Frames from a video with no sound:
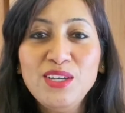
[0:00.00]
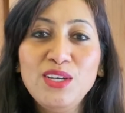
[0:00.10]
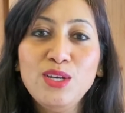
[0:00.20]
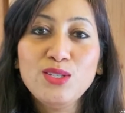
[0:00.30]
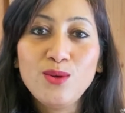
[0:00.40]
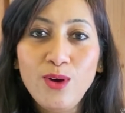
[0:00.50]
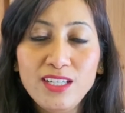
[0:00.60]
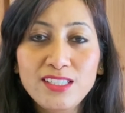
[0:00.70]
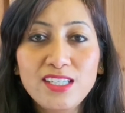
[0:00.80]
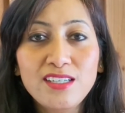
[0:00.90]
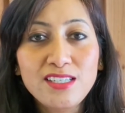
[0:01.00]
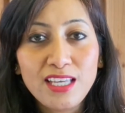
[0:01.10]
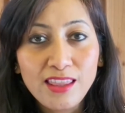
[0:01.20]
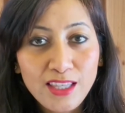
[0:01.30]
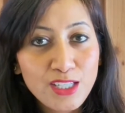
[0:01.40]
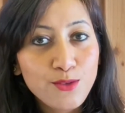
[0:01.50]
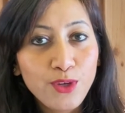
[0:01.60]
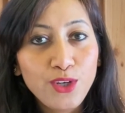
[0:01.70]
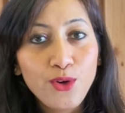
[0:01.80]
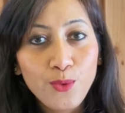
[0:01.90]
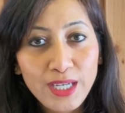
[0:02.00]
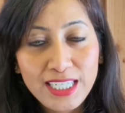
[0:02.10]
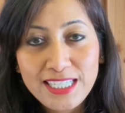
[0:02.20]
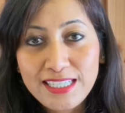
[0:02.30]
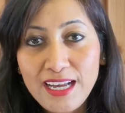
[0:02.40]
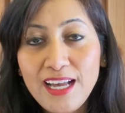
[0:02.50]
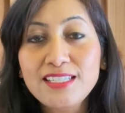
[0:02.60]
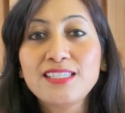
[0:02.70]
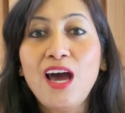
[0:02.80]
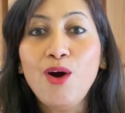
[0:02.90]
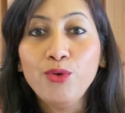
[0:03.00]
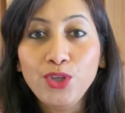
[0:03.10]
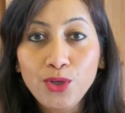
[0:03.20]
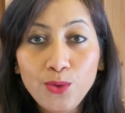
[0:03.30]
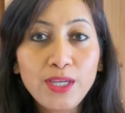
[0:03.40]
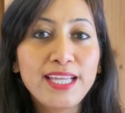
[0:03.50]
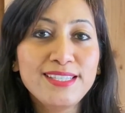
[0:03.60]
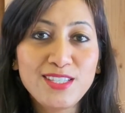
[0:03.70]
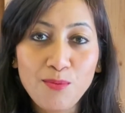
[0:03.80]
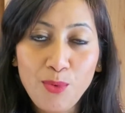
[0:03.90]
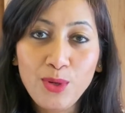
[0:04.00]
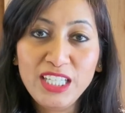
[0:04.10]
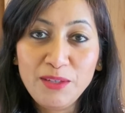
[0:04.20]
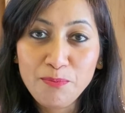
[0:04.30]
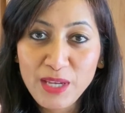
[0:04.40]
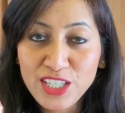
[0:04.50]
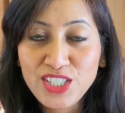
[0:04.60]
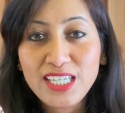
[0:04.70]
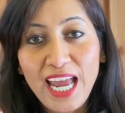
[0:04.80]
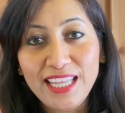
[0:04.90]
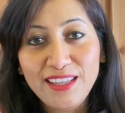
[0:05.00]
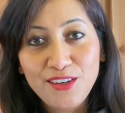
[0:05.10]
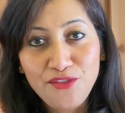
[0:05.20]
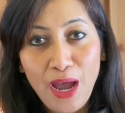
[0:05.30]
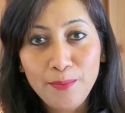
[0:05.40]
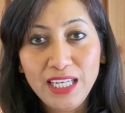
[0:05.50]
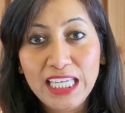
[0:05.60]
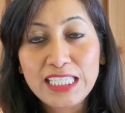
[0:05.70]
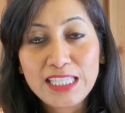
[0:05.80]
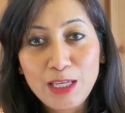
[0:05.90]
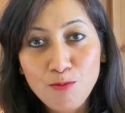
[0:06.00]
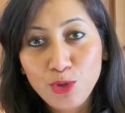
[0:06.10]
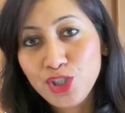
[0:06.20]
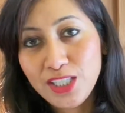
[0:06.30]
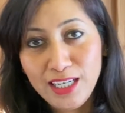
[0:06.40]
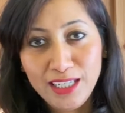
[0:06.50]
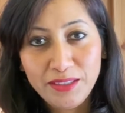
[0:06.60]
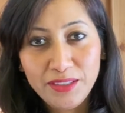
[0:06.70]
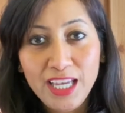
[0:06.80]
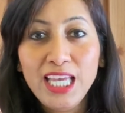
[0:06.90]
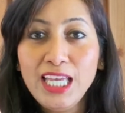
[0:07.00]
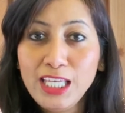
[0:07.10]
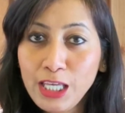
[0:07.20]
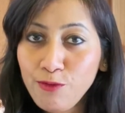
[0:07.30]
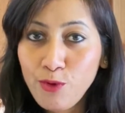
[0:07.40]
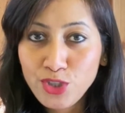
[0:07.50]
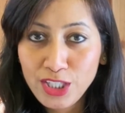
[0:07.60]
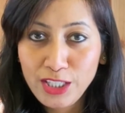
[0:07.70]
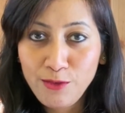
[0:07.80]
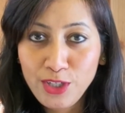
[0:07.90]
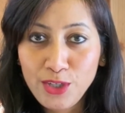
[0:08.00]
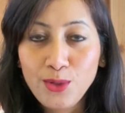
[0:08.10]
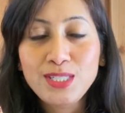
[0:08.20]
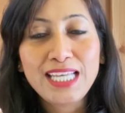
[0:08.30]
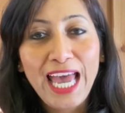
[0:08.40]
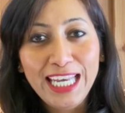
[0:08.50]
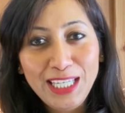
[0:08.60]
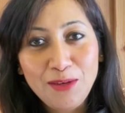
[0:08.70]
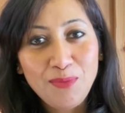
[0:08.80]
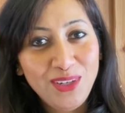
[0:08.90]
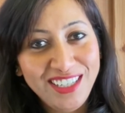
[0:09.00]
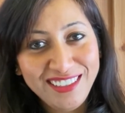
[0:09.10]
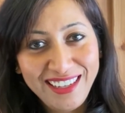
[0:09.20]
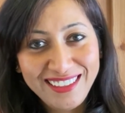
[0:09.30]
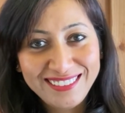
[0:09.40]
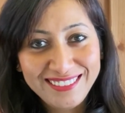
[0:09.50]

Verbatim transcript: So volunteers, in this video, we discussed how you can support the patient and their families emotionally. Keep watching the videos and keep on learning.